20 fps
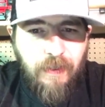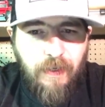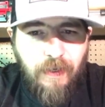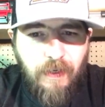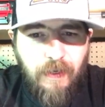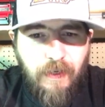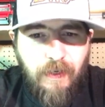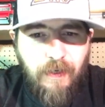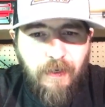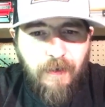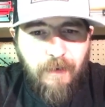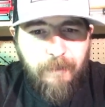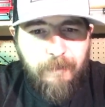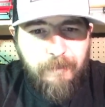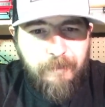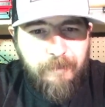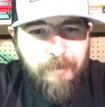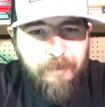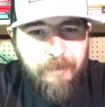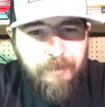I
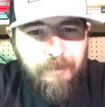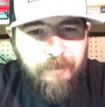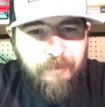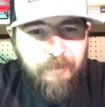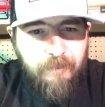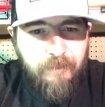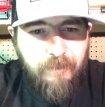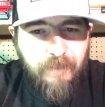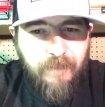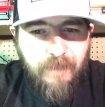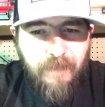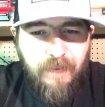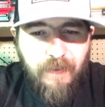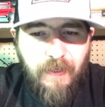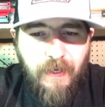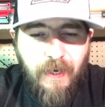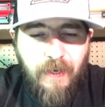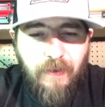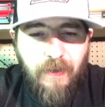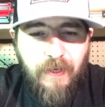
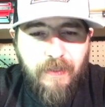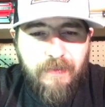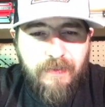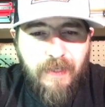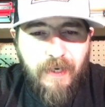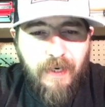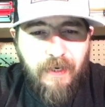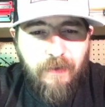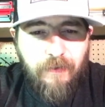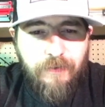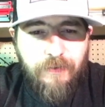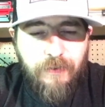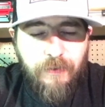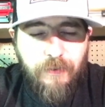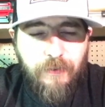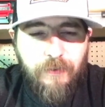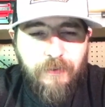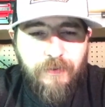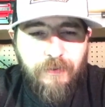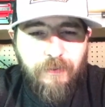like Tiger
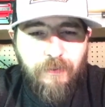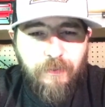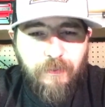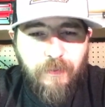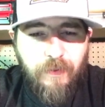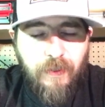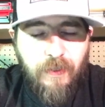Truce.